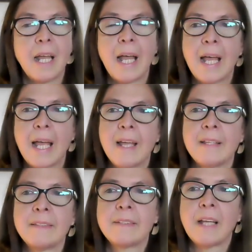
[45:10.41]

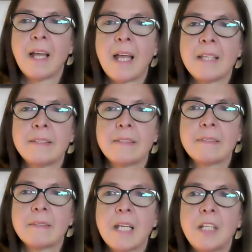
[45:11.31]
and and
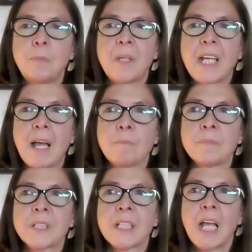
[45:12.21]
it
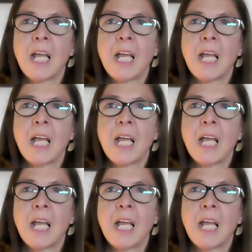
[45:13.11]
becomes